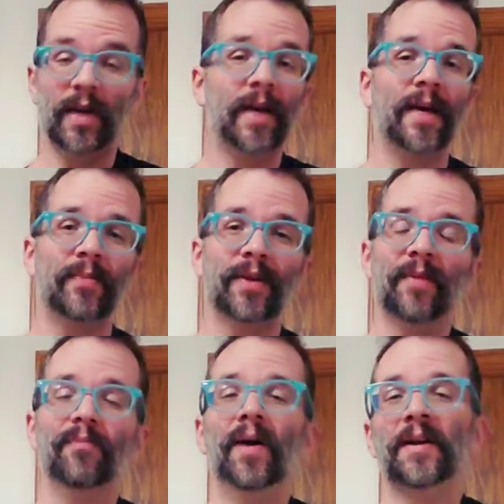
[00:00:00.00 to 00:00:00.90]
I had, but
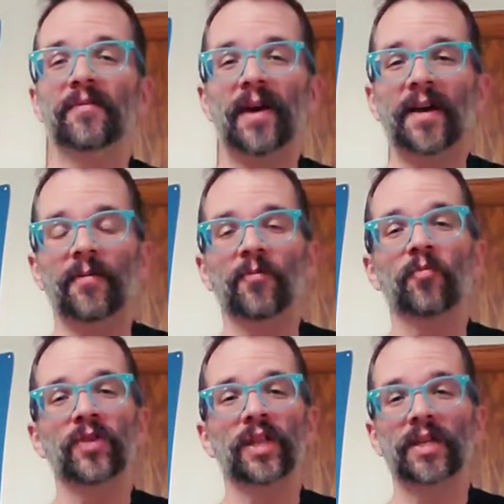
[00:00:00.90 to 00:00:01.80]
I might have had a
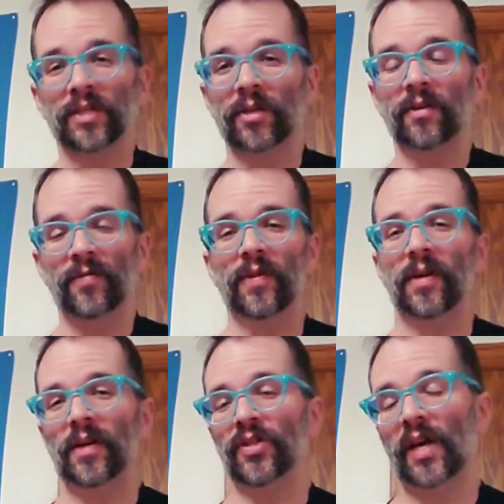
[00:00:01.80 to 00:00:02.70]
really good
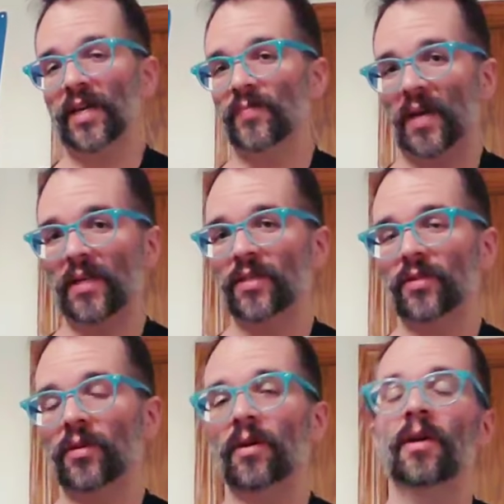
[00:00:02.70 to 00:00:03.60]
Affinity
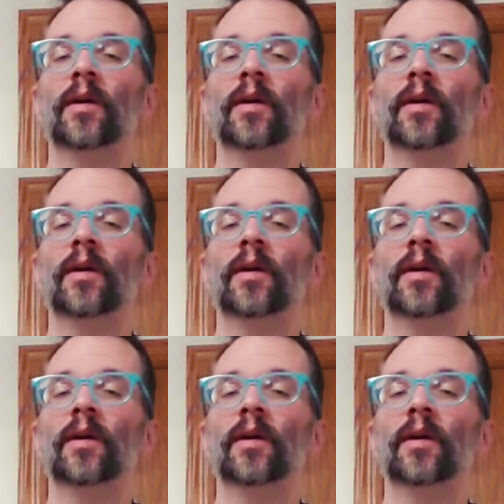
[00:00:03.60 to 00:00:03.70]
Jazzmaster.